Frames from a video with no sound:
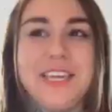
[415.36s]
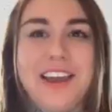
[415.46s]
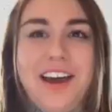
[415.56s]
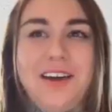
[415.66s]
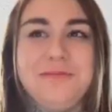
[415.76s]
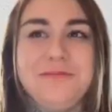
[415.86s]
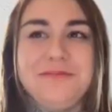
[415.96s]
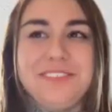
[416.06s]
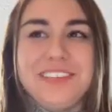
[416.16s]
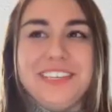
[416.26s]
been your mom
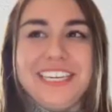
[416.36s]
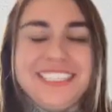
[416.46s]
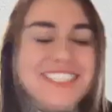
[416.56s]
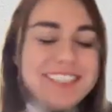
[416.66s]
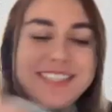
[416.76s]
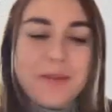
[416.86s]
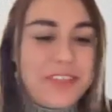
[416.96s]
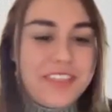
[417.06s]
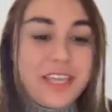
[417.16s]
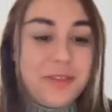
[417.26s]
it's just
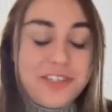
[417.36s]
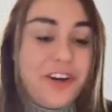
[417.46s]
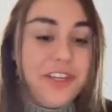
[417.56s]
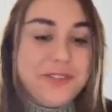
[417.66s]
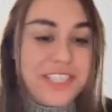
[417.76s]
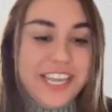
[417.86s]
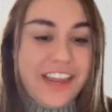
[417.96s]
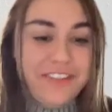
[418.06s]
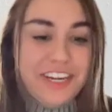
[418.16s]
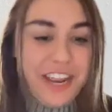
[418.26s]
something that you start
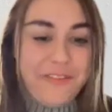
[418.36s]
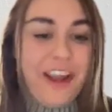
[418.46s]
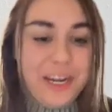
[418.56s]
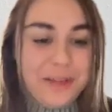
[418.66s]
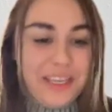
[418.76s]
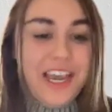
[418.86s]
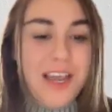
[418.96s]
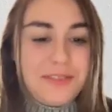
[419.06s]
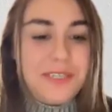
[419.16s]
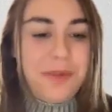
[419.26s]
using every day, right? It
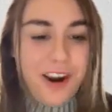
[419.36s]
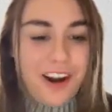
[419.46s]
becomes it a